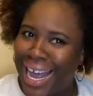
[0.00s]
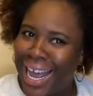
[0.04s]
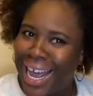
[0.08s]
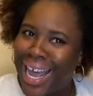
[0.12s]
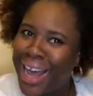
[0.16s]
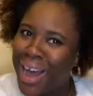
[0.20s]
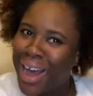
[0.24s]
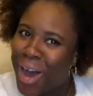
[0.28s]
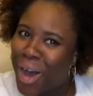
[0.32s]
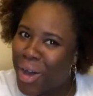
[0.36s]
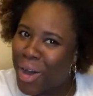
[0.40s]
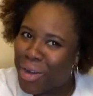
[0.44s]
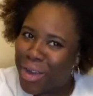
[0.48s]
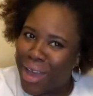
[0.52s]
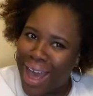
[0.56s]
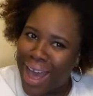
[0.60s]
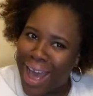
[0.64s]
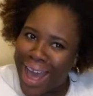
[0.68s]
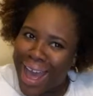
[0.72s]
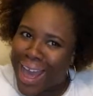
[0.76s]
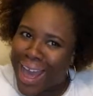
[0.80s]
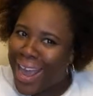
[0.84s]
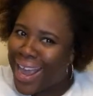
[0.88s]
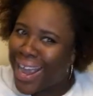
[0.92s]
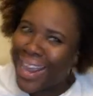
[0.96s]
saying,
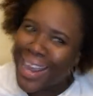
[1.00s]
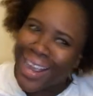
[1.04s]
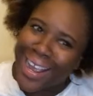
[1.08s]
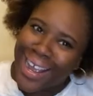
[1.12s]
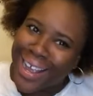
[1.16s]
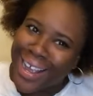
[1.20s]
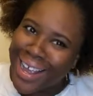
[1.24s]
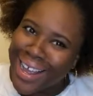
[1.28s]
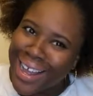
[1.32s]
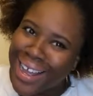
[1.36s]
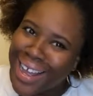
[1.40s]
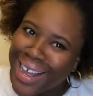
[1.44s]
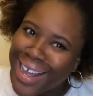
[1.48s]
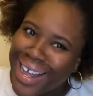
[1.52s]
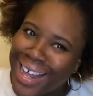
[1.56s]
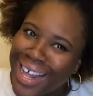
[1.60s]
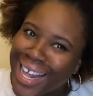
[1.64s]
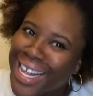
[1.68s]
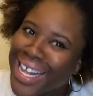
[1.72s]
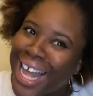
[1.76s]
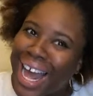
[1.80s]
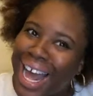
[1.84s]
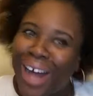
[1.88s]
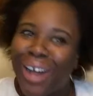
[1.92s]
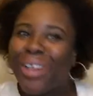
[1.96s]
okay.
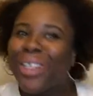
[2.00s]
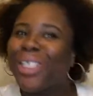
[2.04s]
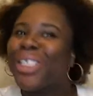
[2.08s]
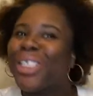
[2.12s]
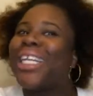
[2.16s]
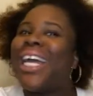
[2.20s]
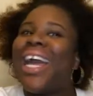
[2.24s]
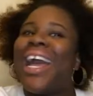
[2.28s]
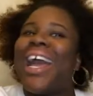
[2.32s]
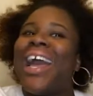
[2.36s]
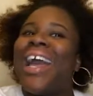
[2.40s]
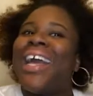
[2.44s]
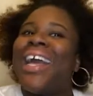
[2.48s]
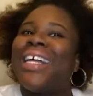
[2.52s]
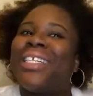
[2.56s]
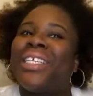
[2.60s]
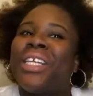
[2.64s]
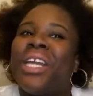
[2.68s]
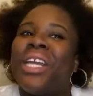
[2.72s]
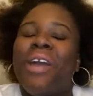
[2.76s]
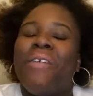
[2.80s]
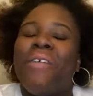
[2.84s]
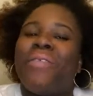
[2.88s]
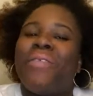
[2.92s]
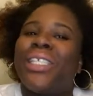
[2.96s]
Y'all saying it's
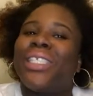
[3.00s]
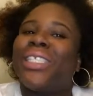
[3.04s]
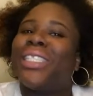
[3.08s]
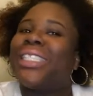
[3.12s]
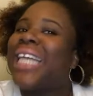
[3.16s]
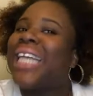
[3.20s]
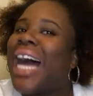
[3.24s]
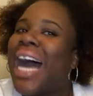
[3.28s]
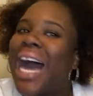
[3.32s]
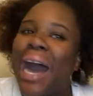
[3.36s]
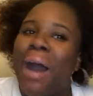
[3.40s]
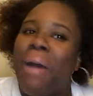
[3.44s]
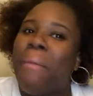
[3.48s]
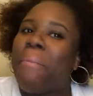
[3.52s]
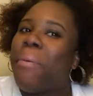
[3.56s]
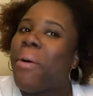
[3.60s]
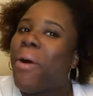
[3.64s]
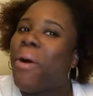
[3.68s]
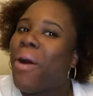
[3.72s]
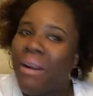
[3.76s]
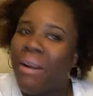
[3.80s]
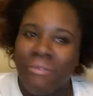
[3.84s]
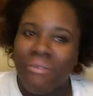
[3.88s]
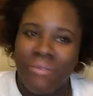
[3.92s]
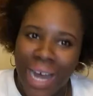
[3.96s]
giving side
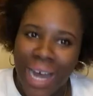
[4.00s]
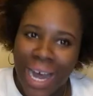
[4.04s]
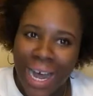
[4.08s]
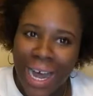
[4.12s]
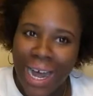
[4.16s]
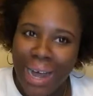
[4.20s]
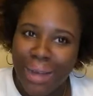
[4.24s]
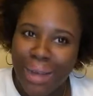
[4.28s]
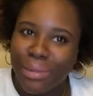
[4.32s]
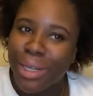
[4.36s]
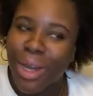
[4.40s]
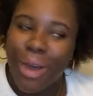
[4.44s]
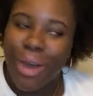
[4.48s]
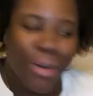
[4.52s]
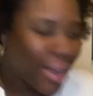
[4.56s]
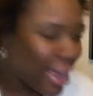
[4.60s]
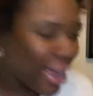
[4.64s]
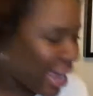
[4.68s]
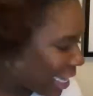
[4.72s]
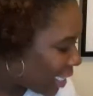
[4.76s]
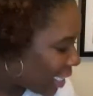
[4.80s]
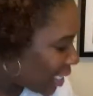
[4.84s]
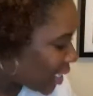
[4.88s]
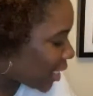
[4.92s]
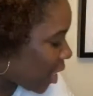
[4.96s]
part vibes.
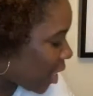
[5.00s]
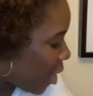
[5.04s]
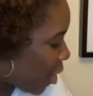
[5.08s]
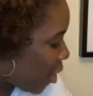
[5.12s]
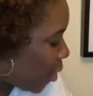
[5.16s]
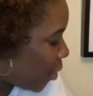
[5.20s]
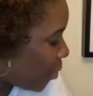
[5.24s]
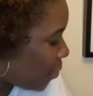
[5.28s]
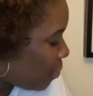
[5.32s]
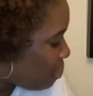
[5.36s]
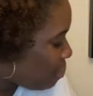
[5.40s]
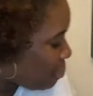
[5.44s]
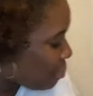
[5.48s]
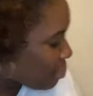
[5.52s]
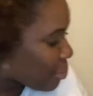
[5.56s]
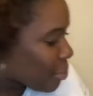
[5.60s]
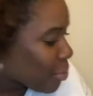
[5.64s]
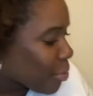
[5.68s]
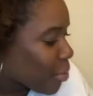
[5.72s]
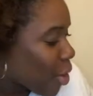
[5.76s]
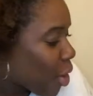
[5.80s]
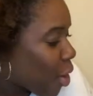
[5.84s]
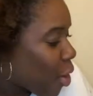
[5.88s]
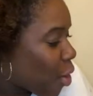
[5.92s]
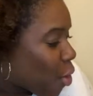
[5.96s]
Okay, so
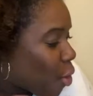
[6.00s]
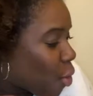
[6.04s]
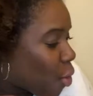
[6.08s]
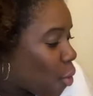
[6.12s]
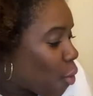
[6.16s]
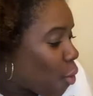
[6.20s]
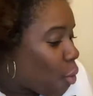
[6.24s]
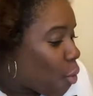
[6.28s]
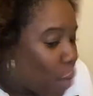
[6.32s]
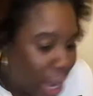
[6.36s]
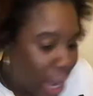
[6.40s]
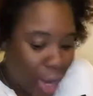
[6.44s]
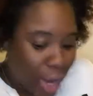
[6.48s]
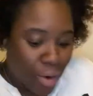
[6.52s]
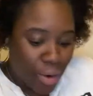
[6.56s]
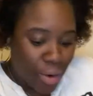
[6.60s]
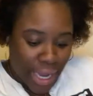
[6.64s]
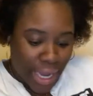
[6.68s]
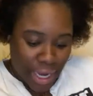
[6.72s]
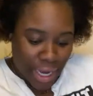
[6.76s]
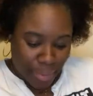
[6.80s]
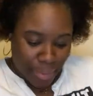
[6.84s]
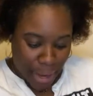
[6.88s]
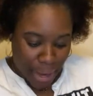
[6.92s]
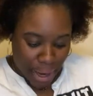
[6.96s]
we gonna
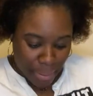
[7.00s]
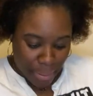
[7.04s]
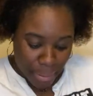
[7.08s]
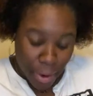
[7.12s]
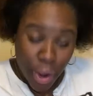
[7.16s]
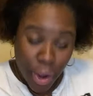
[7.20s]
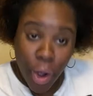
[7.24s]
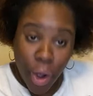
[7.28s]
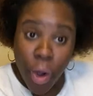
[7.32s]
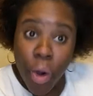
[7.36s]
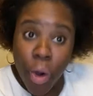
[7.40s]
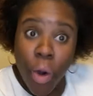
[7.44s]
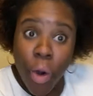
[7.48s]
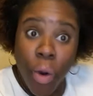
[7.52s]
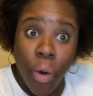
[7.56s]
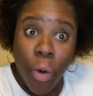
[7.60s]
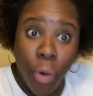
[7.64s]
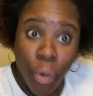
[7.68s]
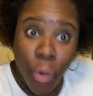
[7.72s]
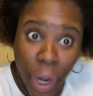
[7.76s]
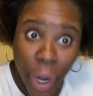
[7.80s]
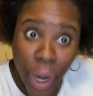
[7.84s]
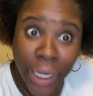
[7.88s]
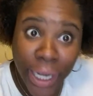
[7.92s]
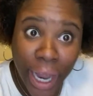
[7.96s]
get the people
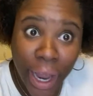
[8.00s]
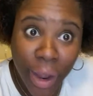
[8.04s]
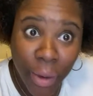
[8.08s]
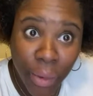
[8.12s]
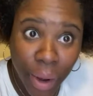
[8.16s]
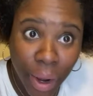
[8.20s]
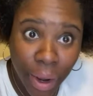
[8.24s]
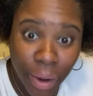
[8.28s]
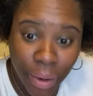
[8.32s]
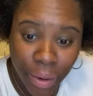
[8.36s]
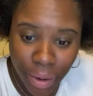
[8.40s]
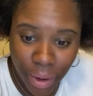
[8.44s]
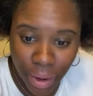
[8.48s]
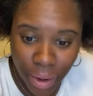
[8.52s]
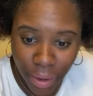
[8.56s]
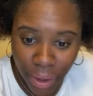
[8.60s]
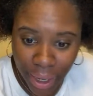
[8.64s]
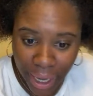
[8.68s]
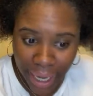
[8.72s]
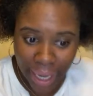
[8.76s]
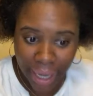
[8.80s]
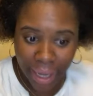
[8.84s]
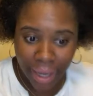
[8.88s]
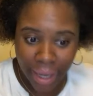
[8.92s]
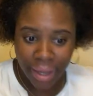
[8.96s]
what they want,
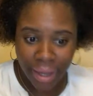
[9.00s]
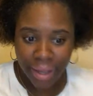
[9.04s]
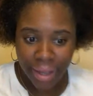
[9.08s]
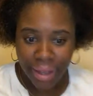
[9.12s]
okay?